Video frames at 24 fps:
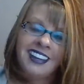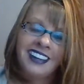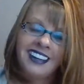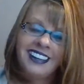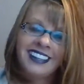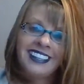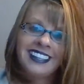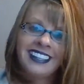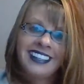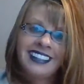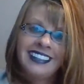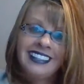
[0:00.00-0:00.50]

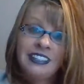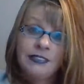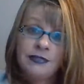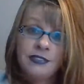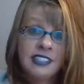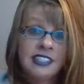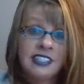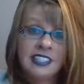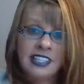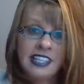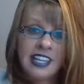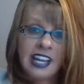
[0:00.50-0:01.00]
Uh, if
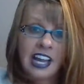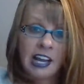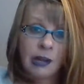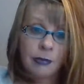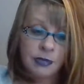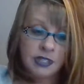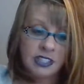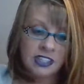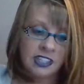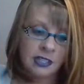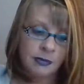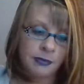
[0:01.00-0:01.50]
it did
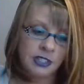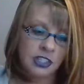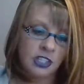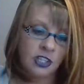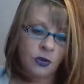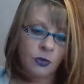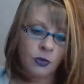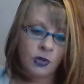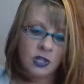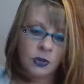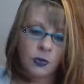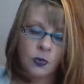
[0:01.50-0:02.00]
happen, let me know
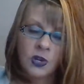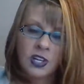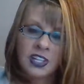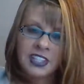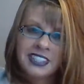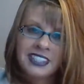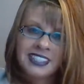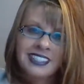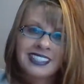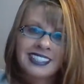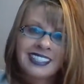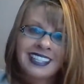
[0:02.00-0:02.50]
what it
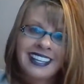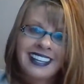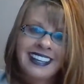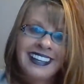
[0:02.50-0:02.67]
was.